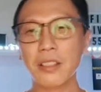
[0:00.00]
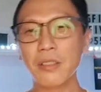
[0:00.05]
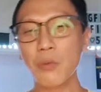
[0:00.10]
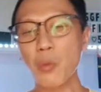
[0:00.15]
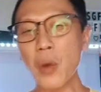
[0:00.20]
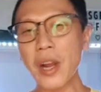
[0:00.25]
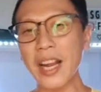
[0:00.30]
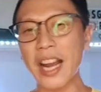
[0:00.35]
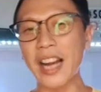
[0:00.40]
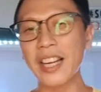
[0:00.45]

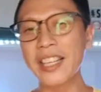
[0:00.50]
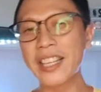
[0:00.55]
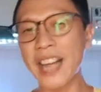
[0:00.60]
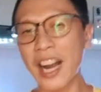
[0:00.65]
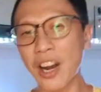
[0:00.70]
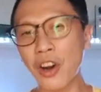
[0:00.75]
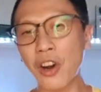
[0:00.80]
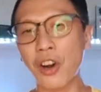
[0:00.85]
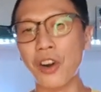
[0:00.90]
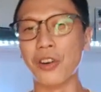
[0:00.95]
wakali
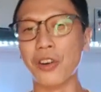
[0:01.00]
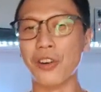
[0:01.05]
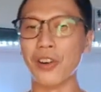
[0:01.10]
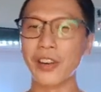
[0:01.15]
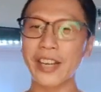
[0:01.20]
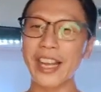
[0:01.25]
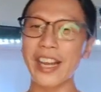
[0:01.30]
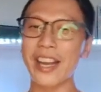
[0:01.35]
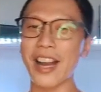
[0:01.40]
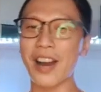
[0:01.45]
kaho,
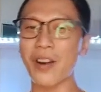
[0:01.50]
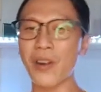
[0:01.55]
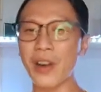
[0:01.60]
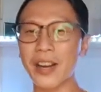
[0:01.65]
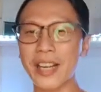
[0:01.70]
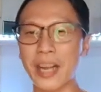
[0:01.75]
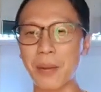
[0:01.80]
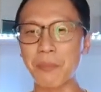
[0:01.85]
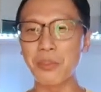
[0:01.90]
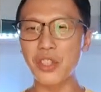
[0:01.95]
okay, or
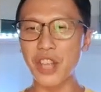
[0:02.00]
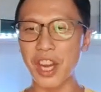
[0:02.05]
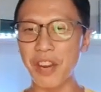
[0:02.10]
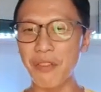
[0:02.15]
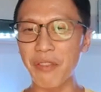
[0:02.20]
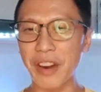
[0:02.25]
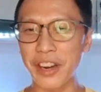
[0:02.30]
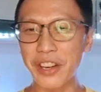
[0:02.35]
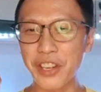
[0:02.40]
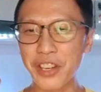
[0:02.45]
kam
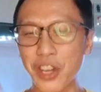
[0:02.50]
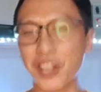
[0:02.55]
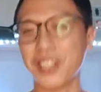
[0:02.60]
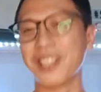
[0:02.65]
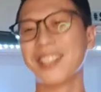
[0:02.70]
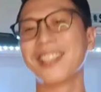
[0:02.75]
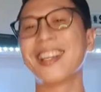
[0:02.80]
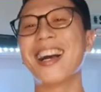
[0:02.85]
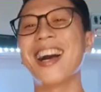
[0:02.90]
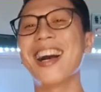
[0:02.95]
ching very good,
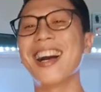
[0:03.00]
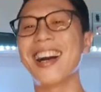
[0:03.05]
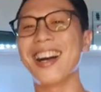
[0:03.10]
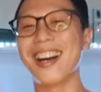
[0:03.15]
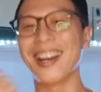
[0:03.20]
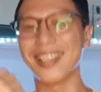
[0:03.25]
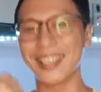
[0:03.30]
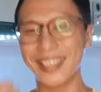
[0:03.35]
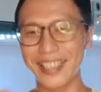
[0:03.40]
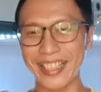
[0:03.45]

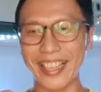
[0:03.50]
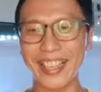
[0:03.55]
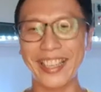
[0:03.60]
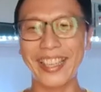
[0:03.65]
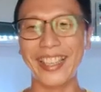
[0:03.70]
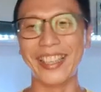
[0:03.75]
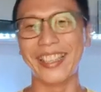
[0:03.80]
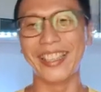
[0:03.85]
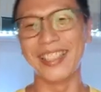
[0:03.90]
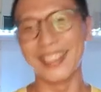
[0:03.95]

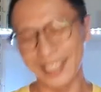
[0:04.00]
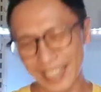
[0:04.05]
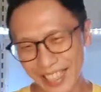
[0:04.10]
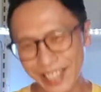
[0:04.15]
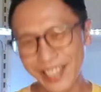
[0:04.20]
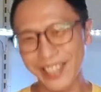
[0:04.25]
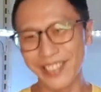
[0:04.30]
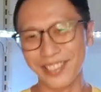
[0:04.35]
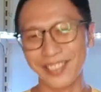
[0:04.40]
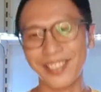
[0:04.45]
steady,
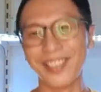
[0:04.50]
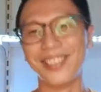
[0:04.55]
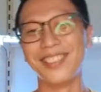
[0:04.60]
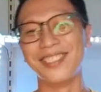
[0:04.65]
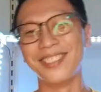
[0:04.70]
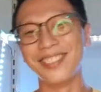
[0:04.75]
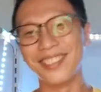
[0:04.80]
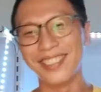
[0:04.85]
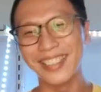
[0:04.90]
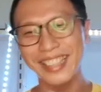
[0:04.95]
then you
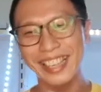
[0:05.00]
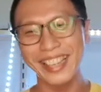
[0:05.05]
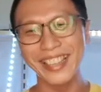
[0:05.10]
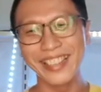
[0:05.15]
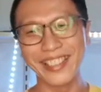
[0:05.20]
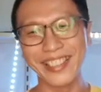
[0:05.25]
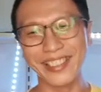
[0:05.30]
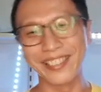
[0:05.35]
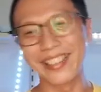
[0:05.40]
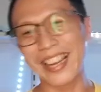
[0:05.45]
know, okay,
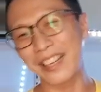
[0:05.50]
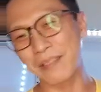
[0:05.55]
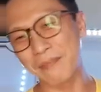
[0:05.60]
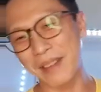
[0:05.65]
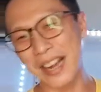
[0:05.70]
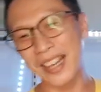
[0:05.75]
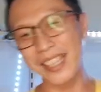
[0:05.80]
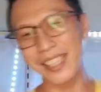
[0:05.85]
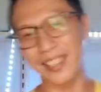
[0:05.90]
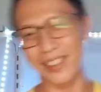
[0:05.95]
you get the
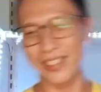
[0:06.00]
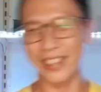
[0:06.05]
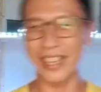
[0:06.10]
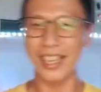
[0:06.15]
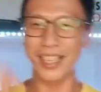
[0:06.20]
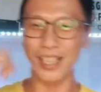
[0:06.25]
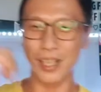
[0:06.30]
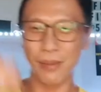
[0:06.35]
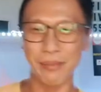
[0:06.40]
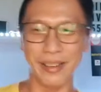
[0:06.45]
mask or you
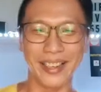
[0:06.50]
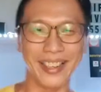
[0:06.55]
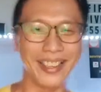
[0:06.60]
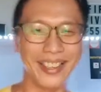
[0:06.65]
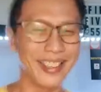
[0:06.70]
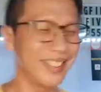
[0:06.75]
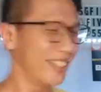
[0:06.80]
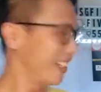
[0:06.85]
get the spray.